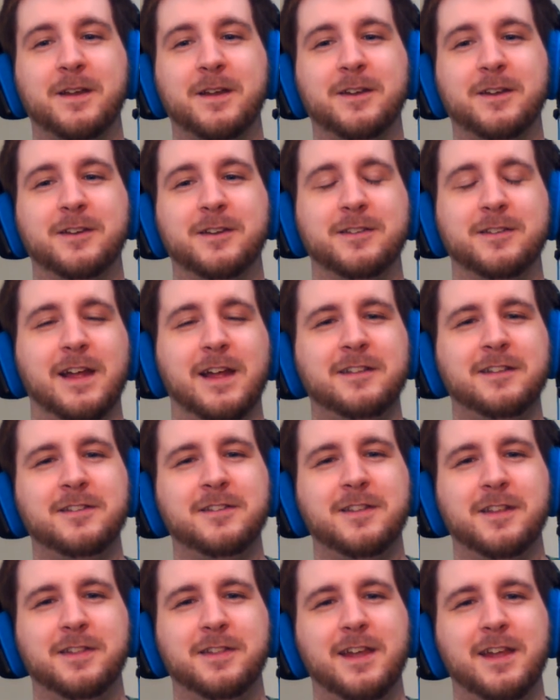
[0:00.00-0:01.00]
Because that's
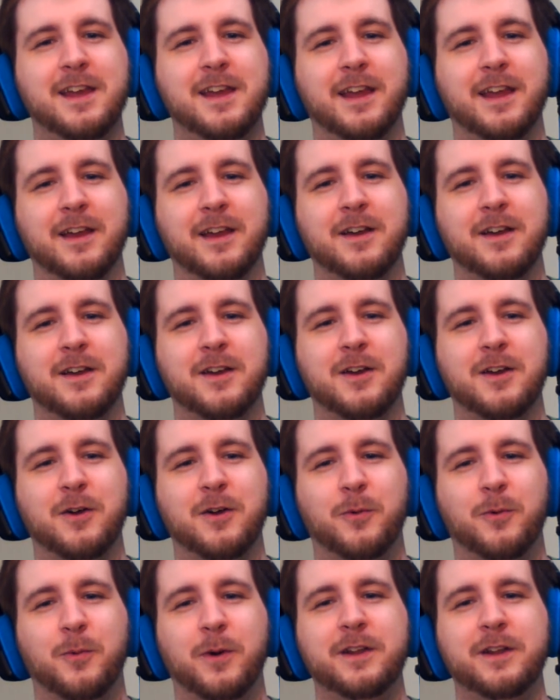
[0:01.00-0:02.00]
the thing.
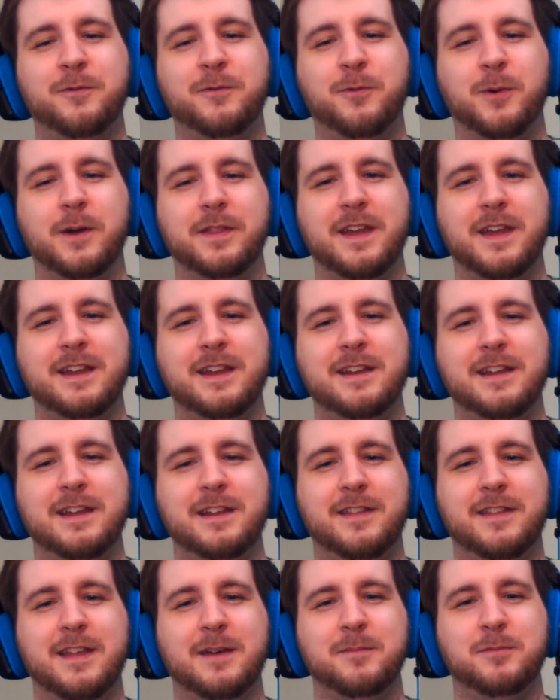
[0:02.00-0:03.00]
What if what they
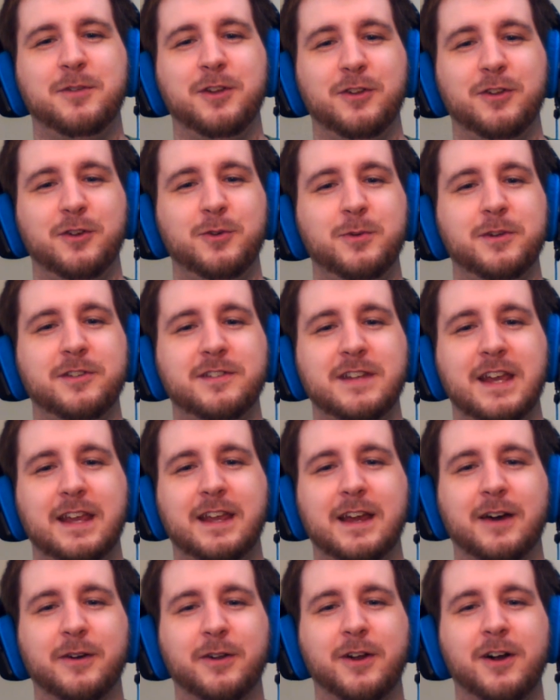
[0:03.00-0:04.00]
need them to do is
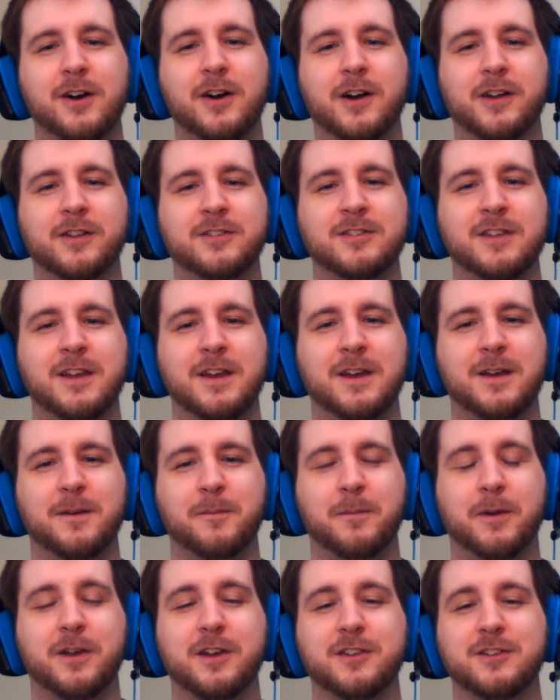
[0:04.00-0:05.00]
take out Hawks?
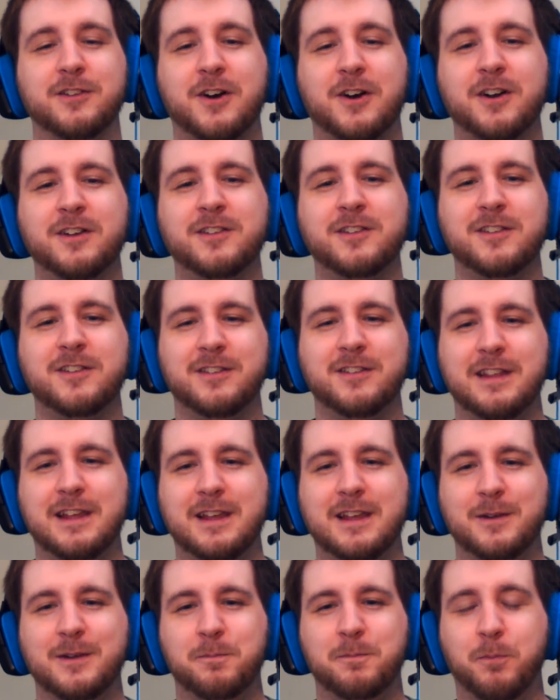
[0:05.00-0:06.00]
Because Hawks is
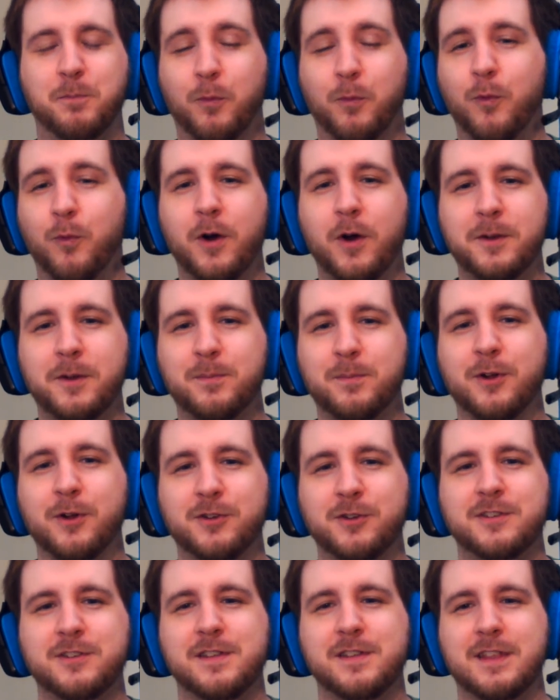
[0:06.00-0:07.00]
the one
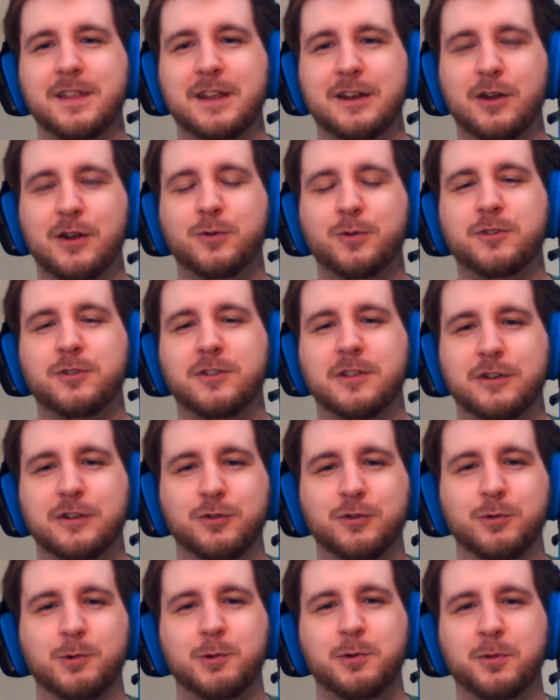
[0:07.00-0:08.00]
person that knows the
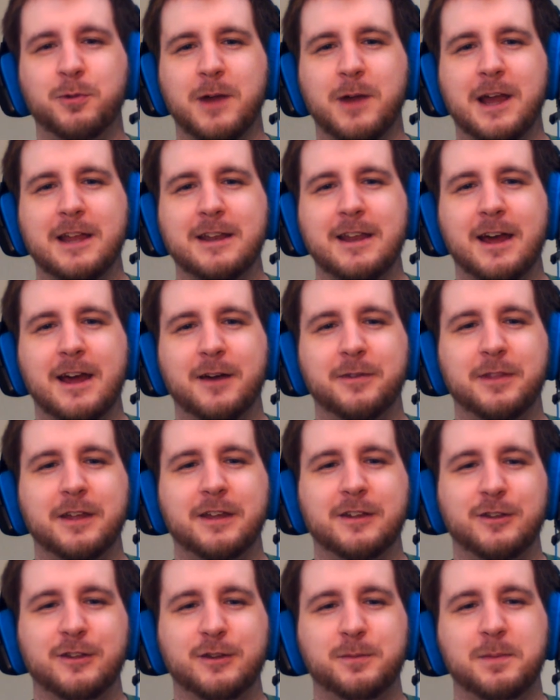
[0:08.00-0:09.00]
truth right now that
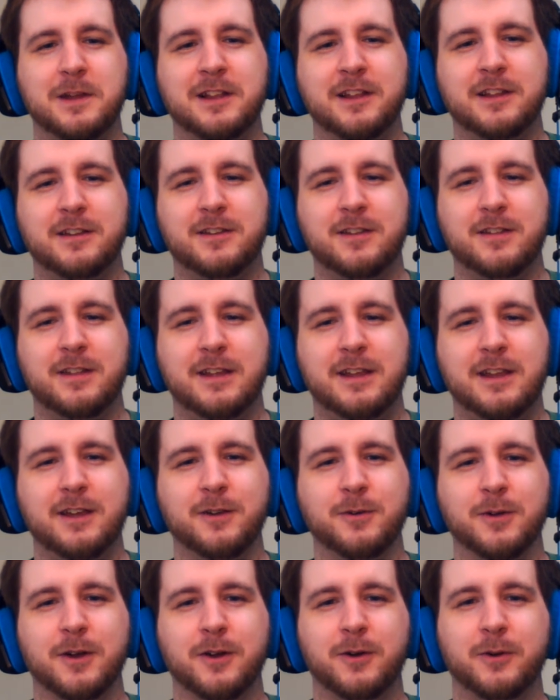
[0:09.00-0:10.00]
could spill it to the
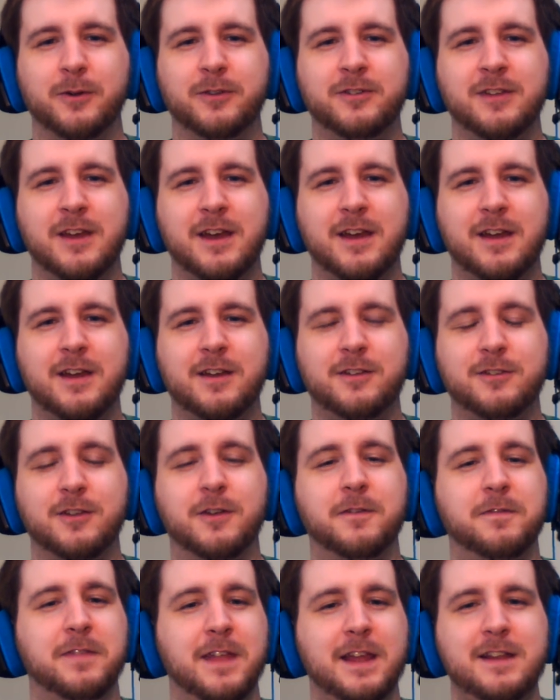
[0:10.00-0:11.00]
heroes. So
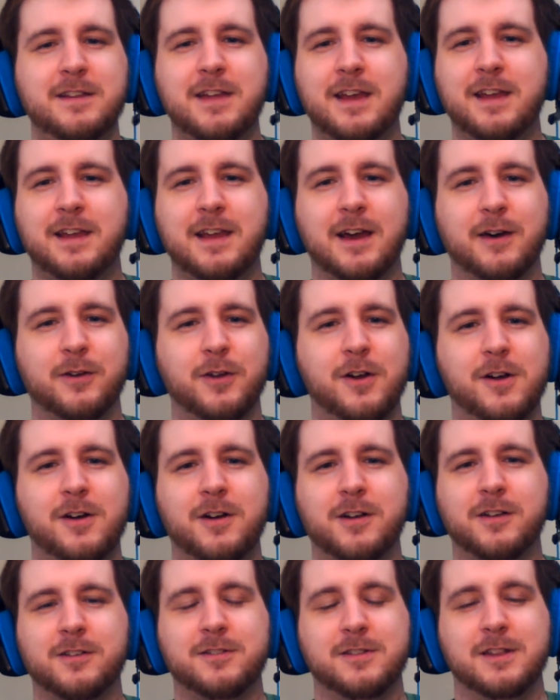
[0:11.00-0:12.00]
if they take out
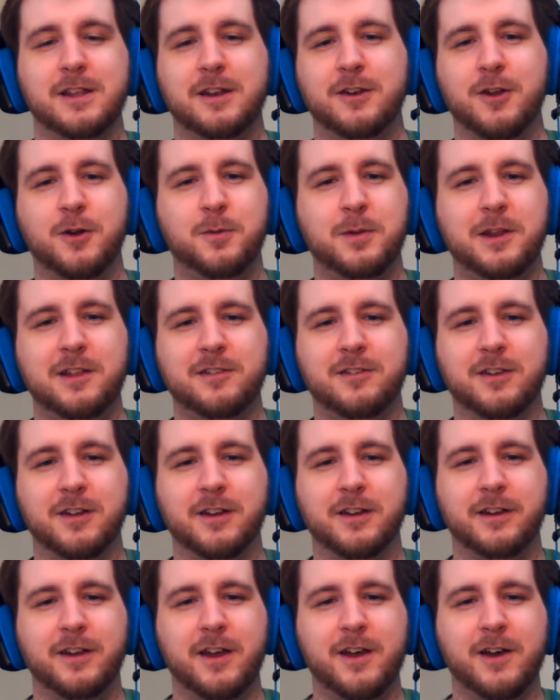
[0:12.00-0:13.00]
Hawks, then nobody's going
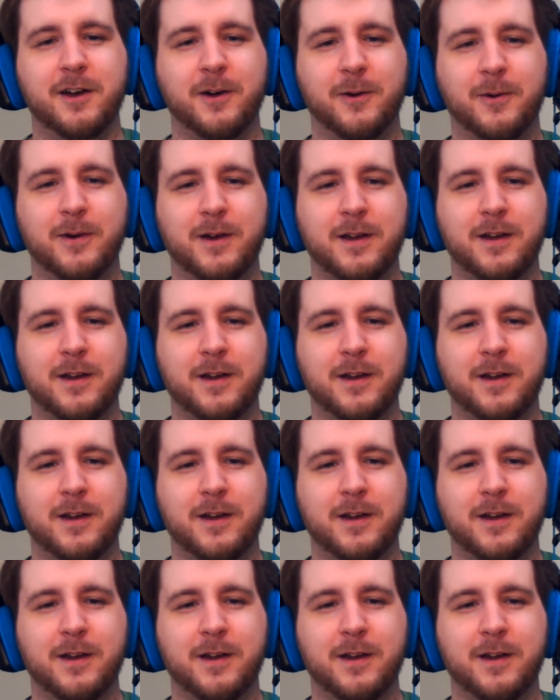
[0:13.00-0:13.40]
to know.